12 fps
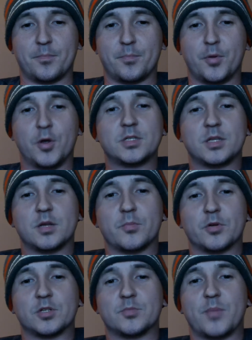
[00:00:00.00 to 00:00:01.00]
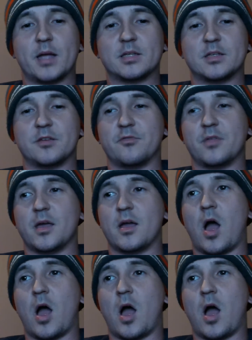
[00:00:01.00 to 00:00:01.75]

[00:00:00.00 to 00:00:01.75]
puts into perspective that